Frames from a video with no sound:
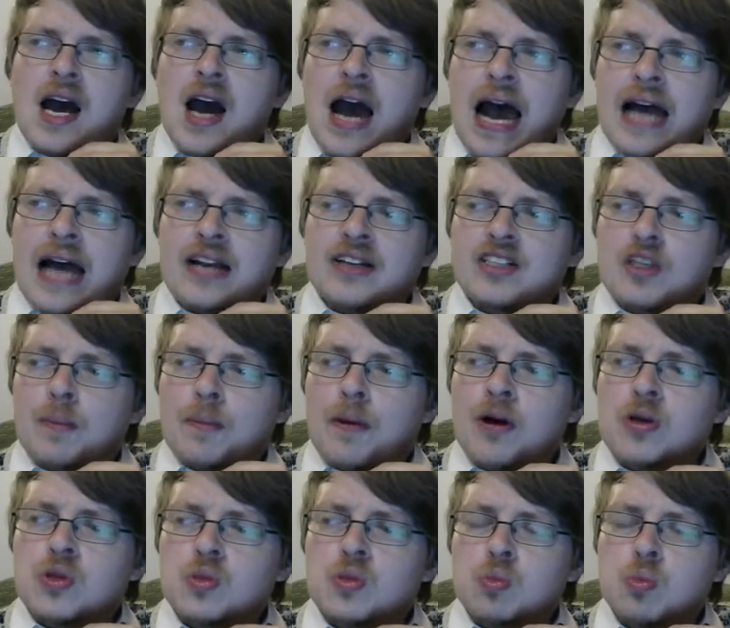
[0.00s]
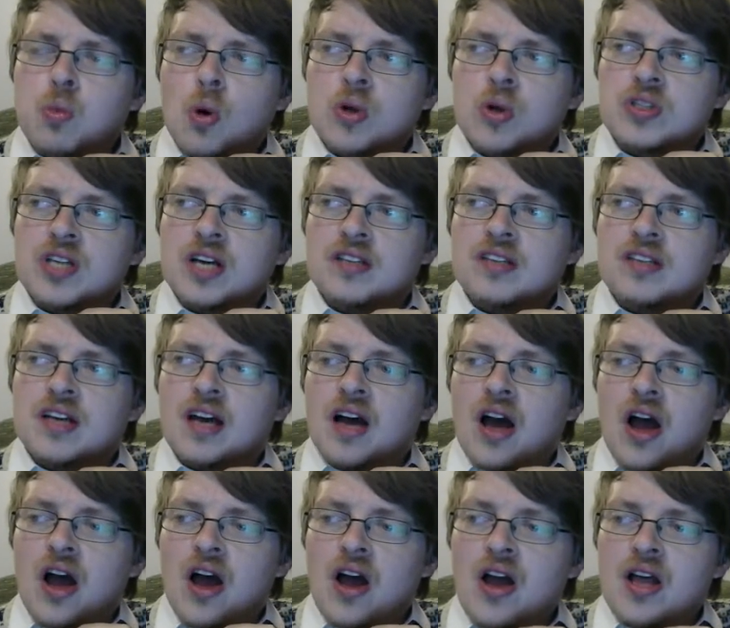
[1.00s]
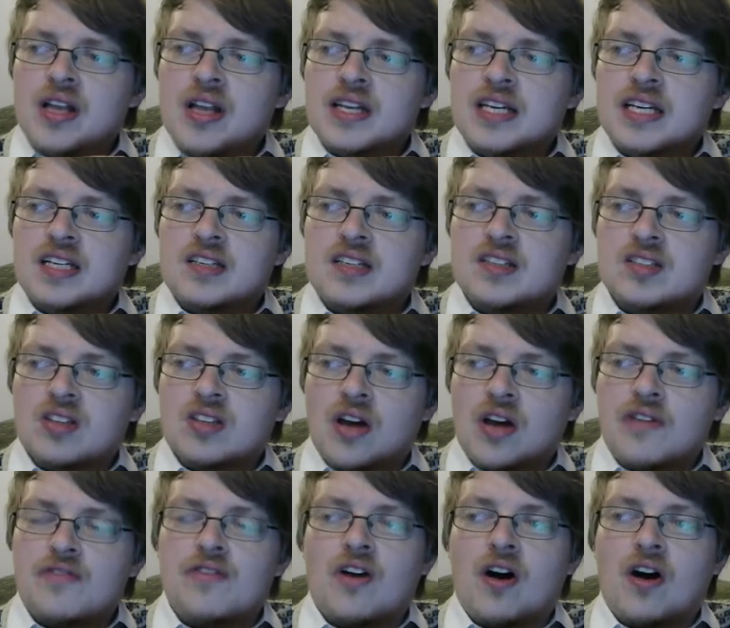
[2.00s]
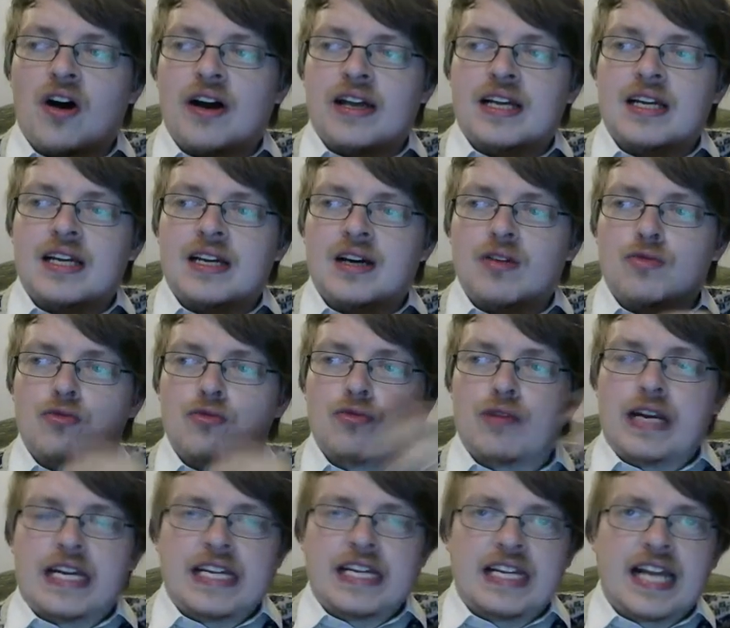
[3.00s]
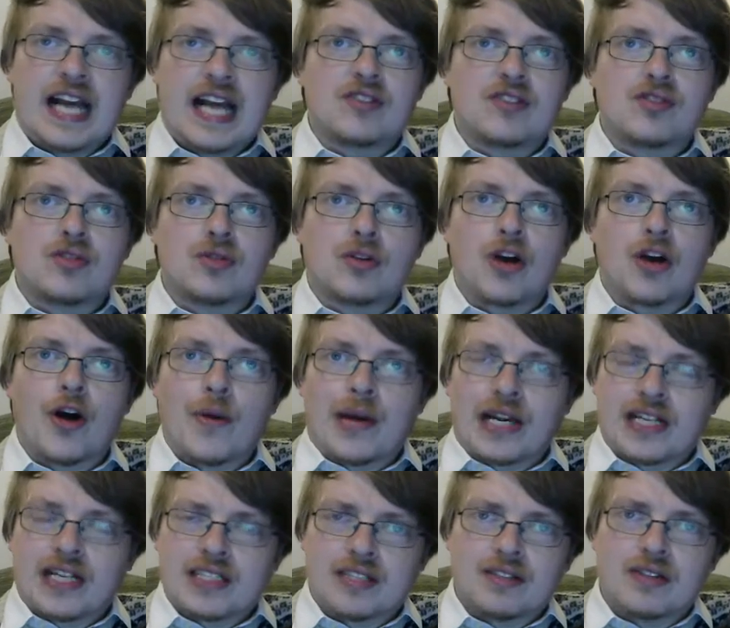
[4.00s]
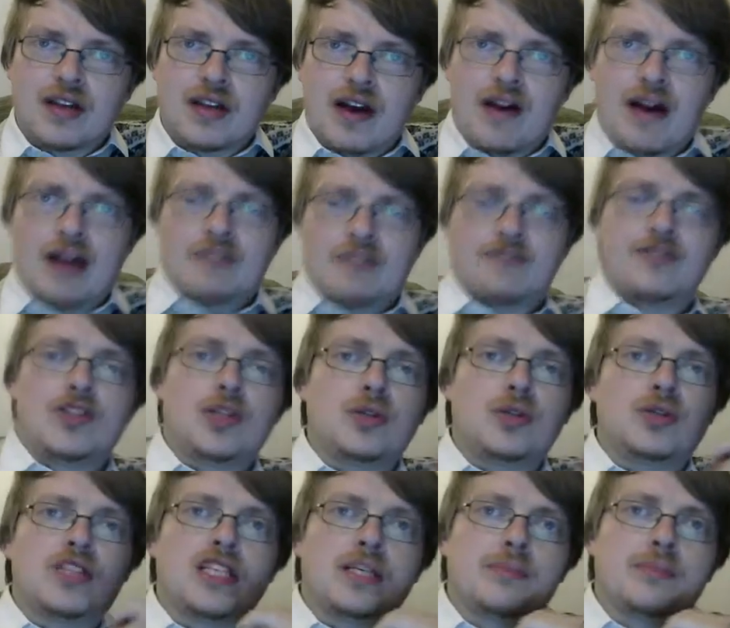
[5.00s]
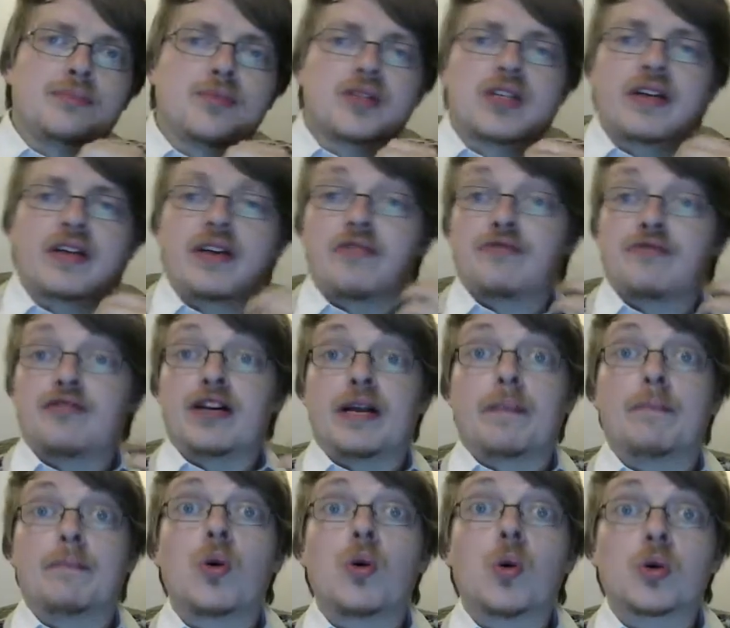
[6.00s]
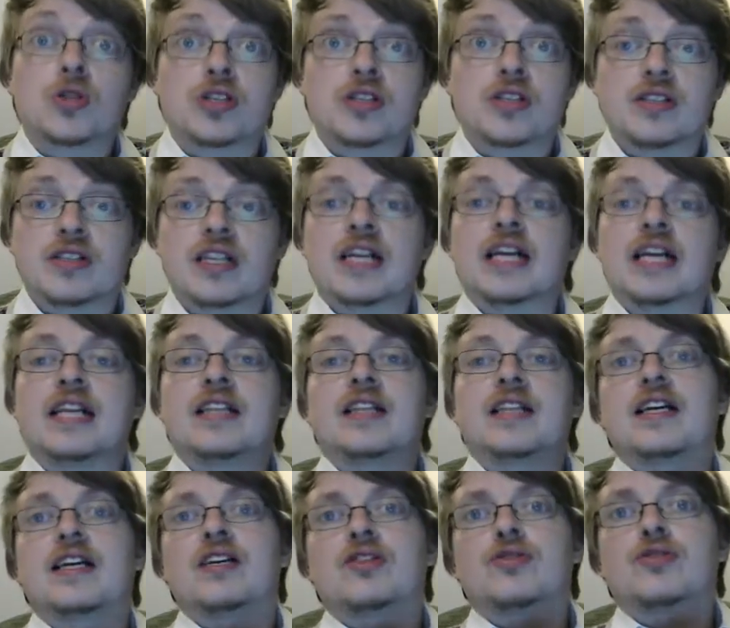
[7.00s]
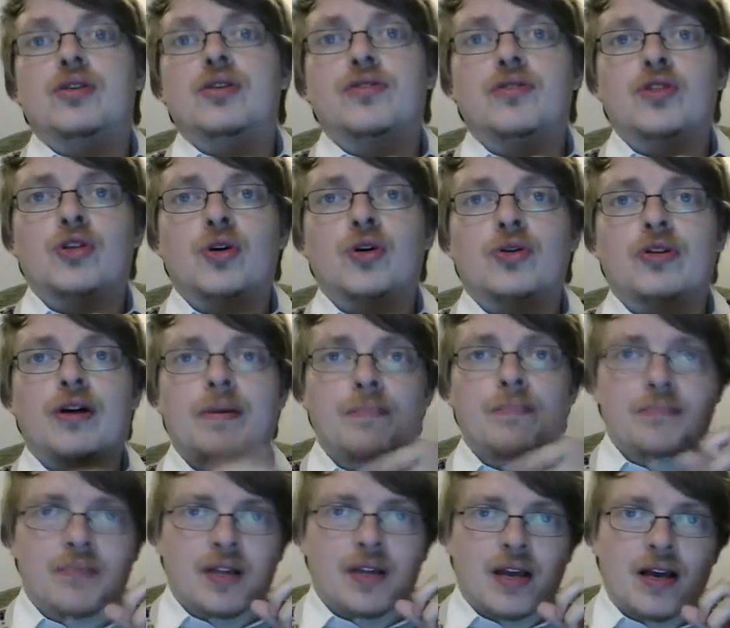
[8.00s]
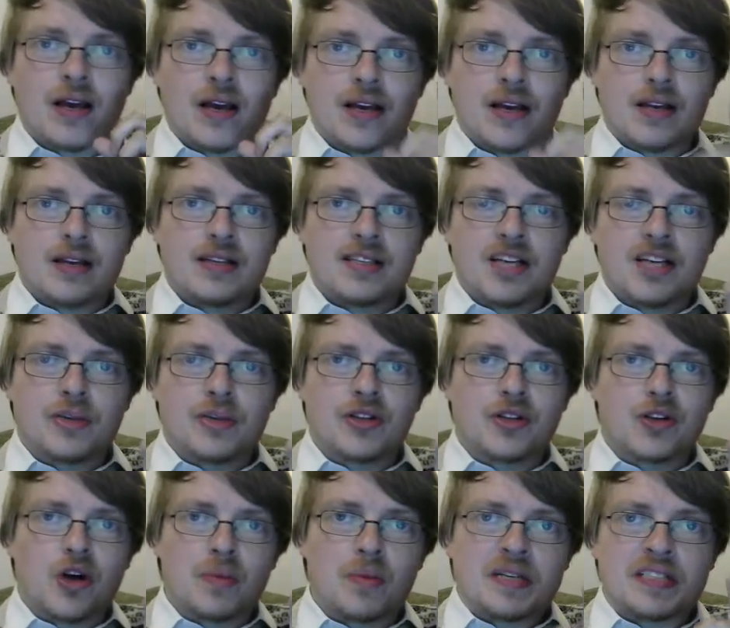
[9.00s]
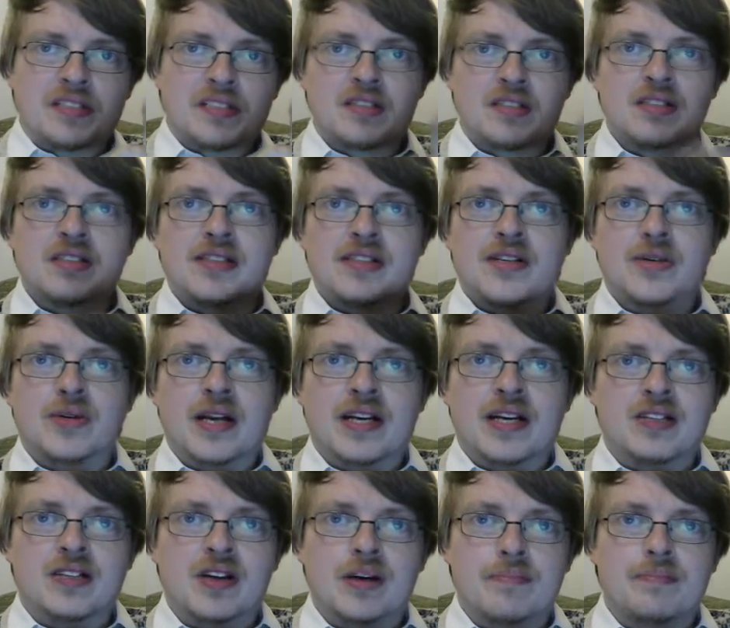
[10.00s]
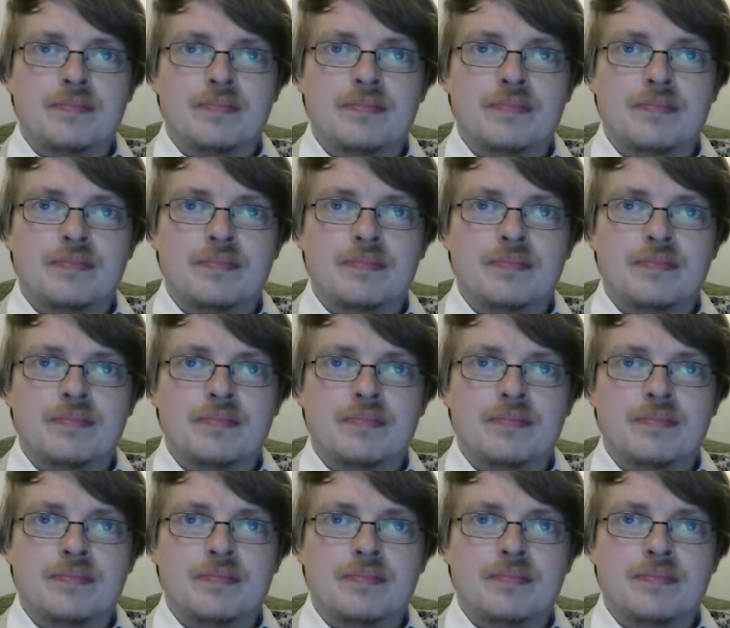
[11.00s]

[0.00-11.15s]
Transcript: I suppose, what other early sci-fi really gets you going and for you seems really important in the history of the genre? Tell me in the comments. Till next time.